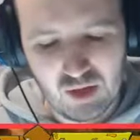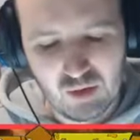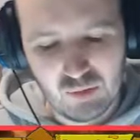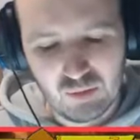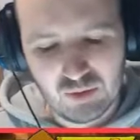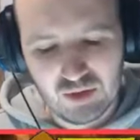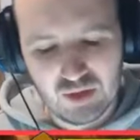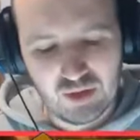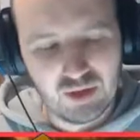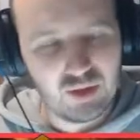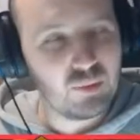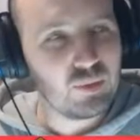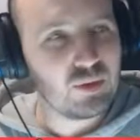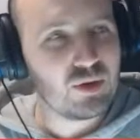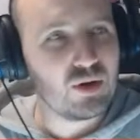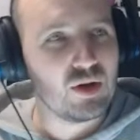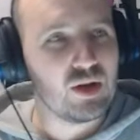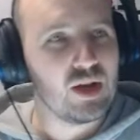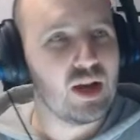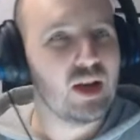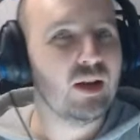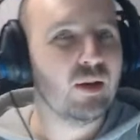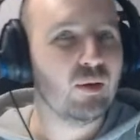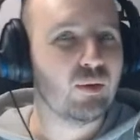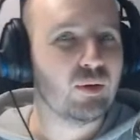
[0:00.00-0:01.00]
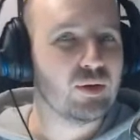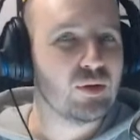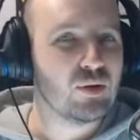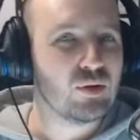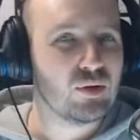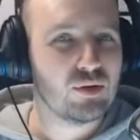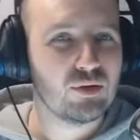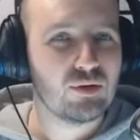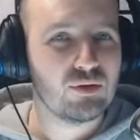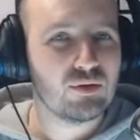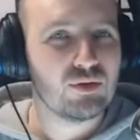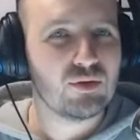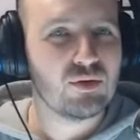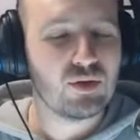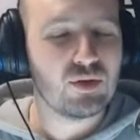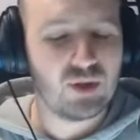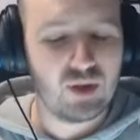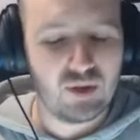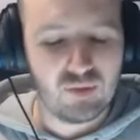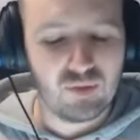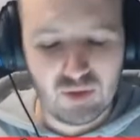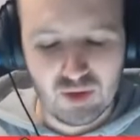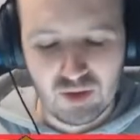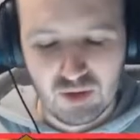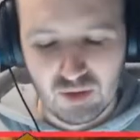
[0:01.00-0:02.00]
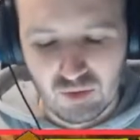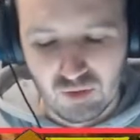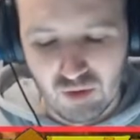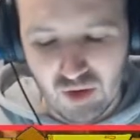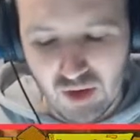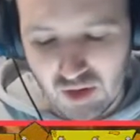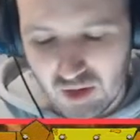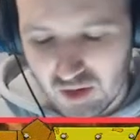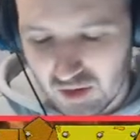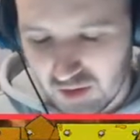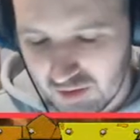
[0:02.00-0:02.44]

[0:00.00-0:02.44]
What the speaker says: what you did with your yellow and just shift it to red.